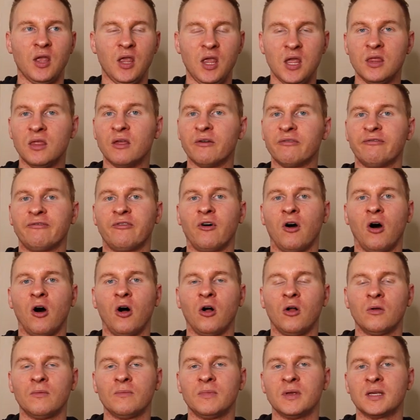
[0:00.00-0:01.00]
in the
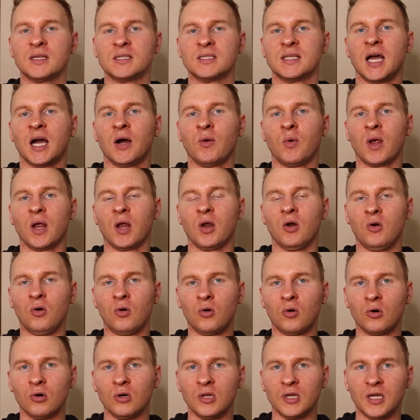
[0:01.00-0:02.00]
fall, because that way
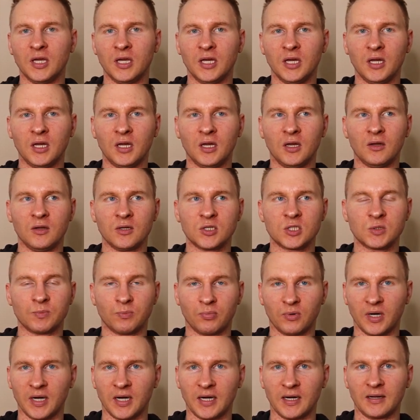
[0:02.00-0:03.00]
early
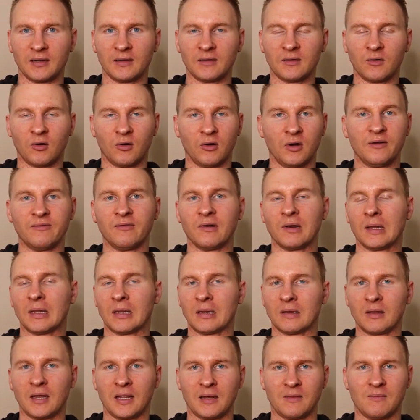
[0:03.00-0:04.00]
spring or
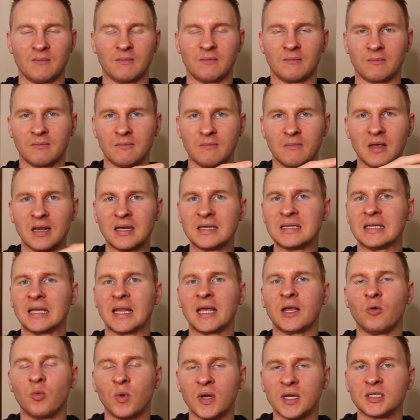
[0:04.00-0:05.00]
even like mid to
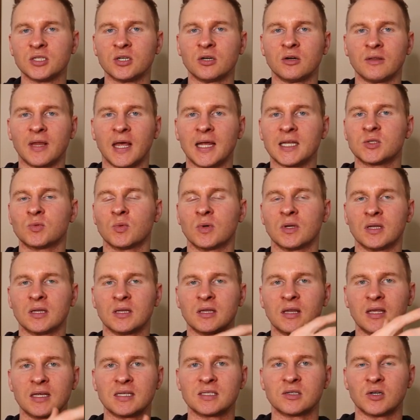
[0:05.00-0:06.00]
late winter, that's
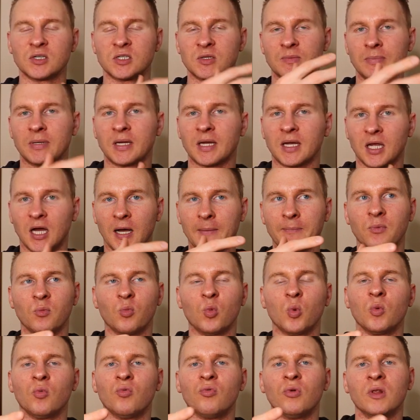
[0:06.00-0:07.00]
when things start to pick up,
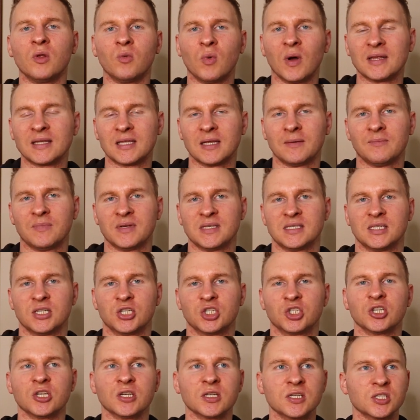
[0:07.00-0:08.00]
and we really want them
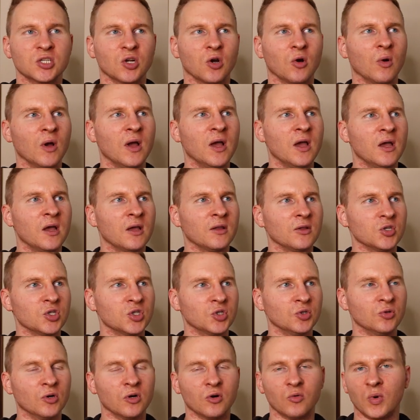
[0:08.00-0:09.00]
positioned. So the
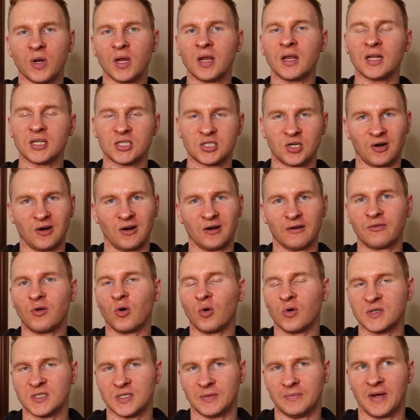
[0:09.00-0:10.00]
sooner we can get started, of
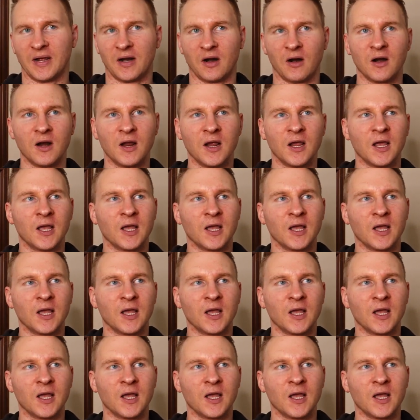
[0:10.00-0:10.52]
course, the better.